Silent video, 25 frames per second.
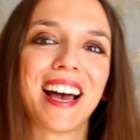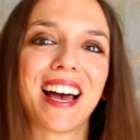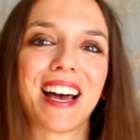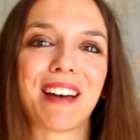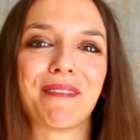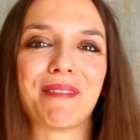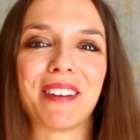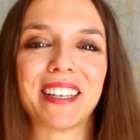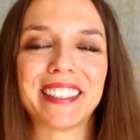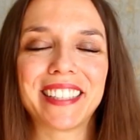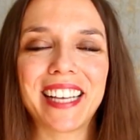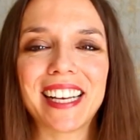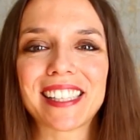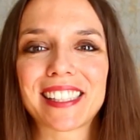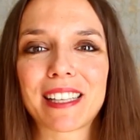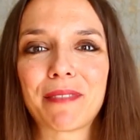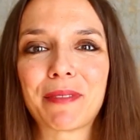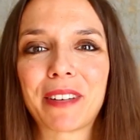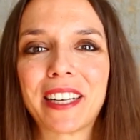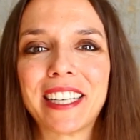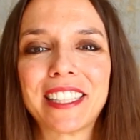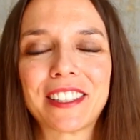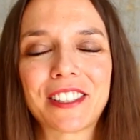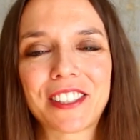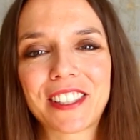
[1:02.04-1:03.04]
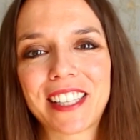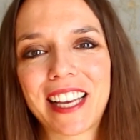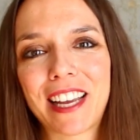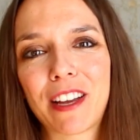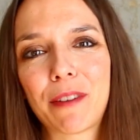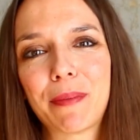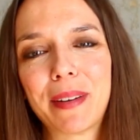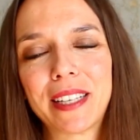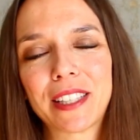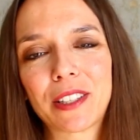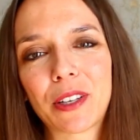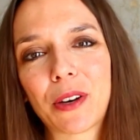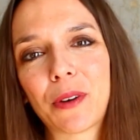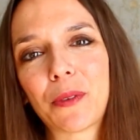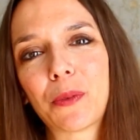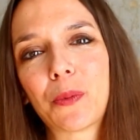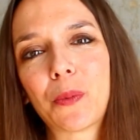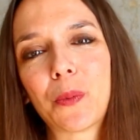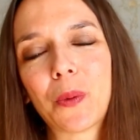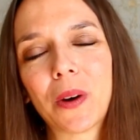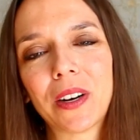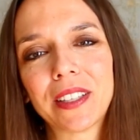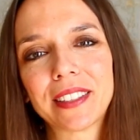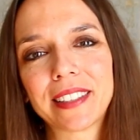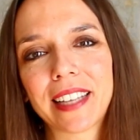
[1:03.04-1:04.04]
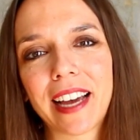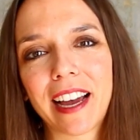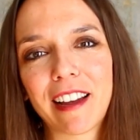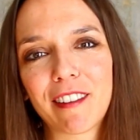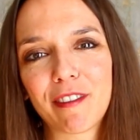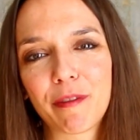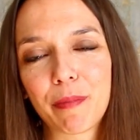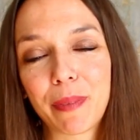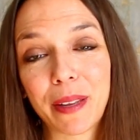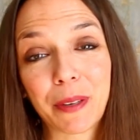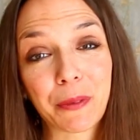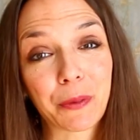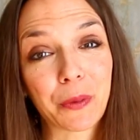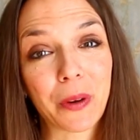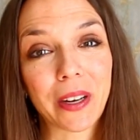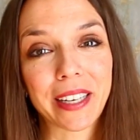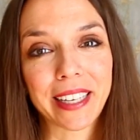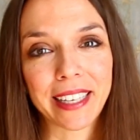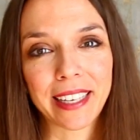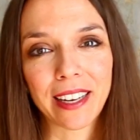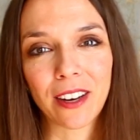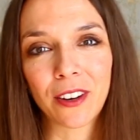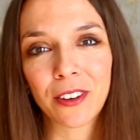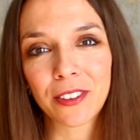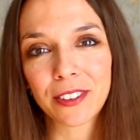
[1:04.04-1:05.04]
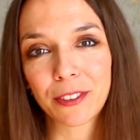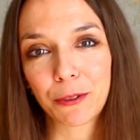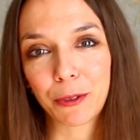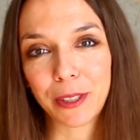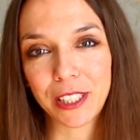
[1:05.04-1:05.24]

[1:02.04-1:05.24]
But yes, I'm going to share a bit what I've been working on,